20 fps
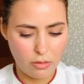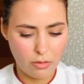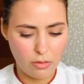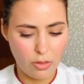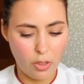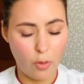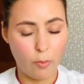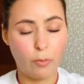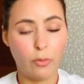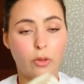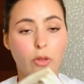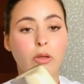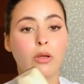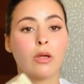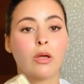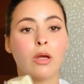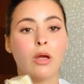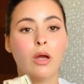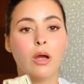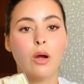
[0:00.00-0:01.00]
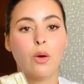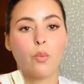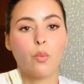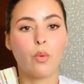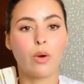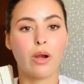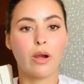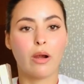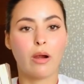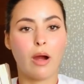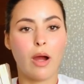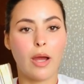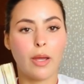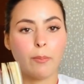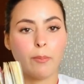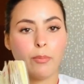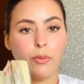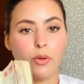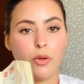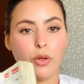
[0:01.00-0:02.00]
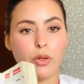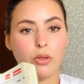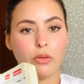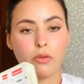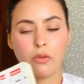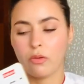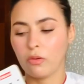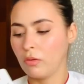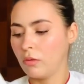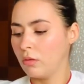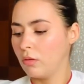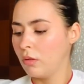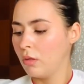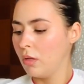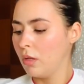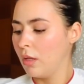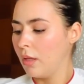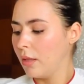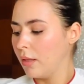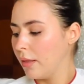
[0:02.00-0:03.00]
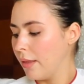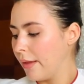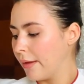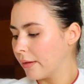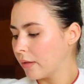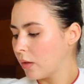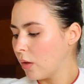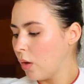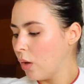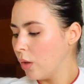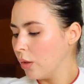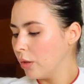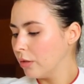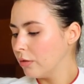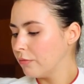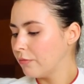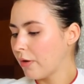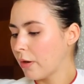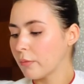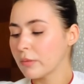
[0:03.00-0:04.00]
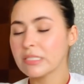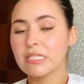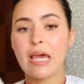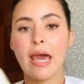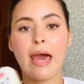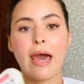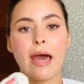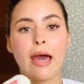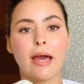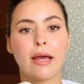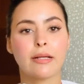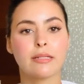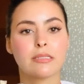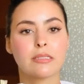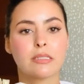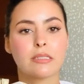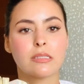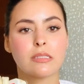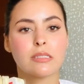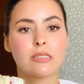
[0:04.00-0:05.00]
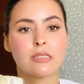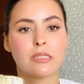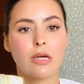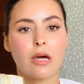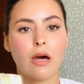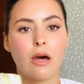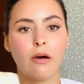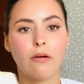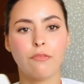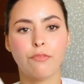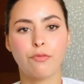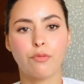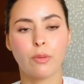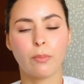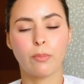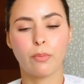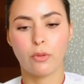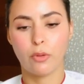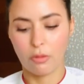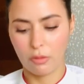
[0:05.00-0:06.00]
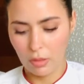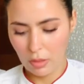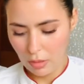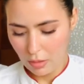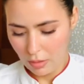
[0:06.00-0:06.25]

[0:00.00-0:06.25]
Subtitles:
notebook where I put like all of our tags and stuff. We put,